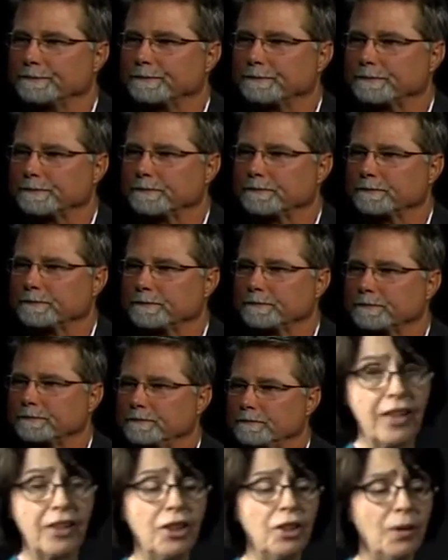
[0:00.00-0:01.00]
Okay, so
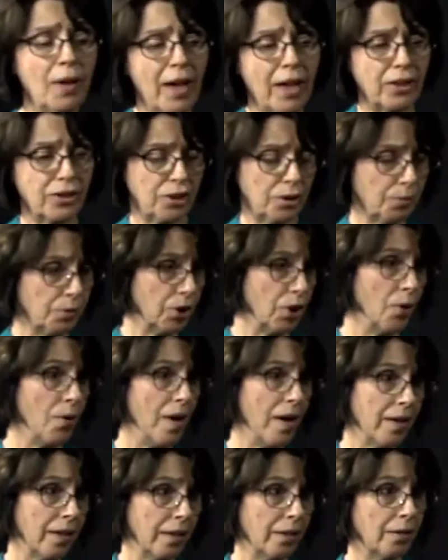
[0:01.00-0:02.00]
and you actually would go
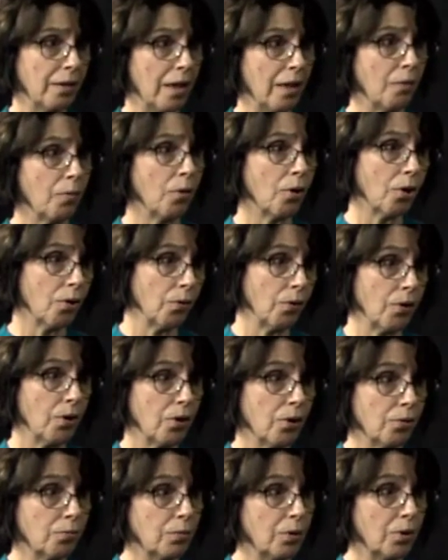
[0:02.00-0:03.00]
out and work with
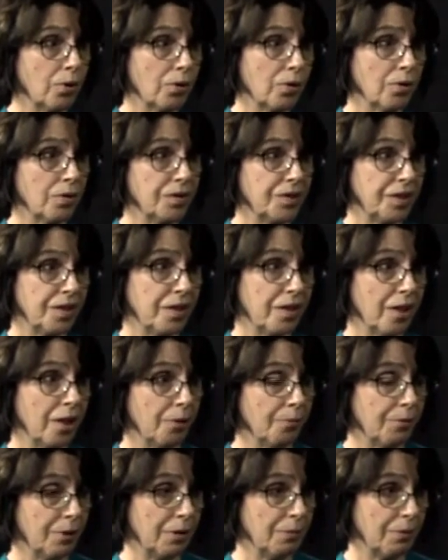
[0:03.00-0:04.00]
homeowners and
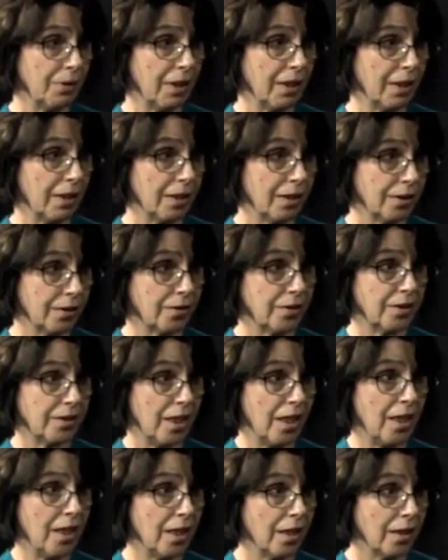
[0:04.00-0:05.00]
help them kind of
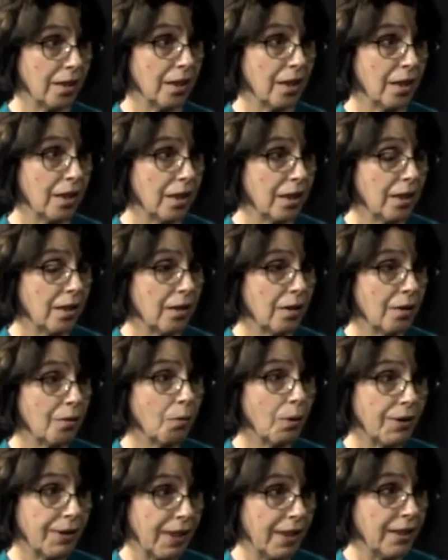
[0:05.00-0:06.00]
understand
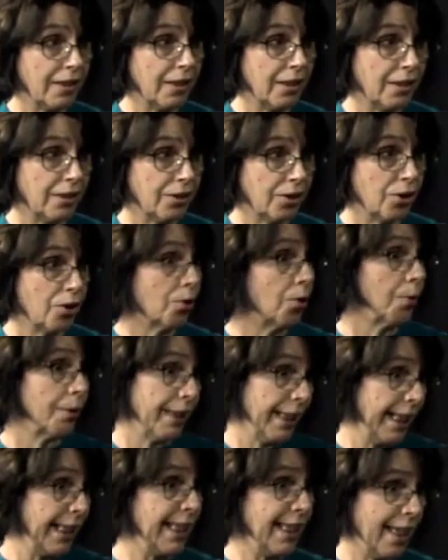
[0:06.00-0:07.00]
what they need to do or what
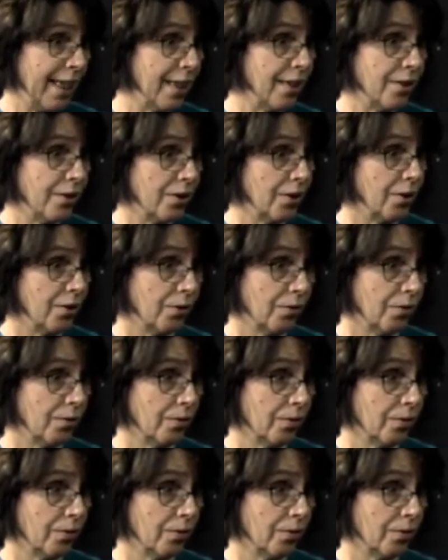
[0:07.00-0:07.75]
they can do.